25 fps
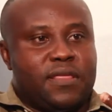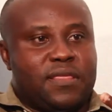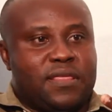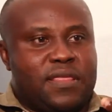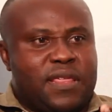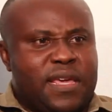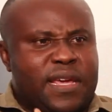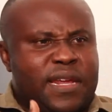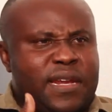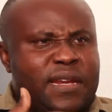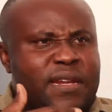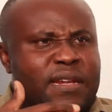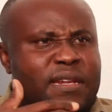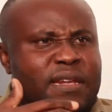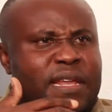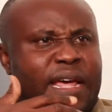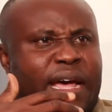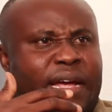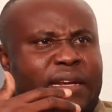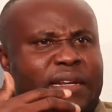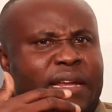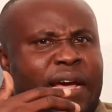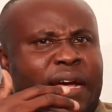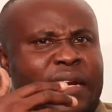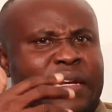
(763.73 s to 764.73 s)
thing
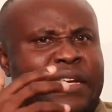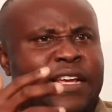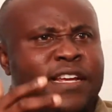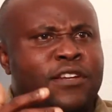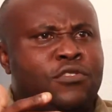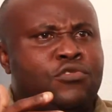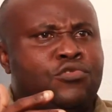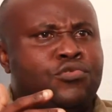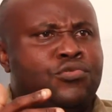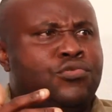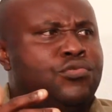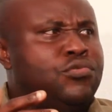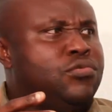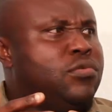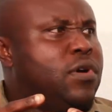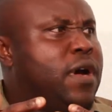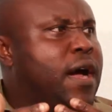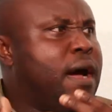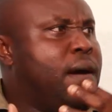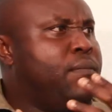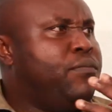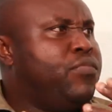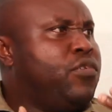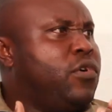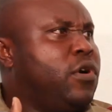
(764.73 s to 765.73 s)
that they do
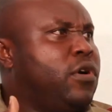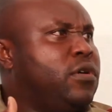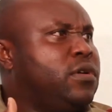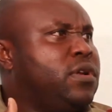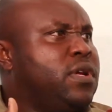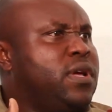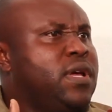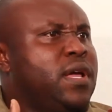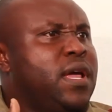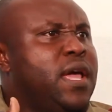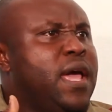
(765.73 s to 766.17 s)
abroad.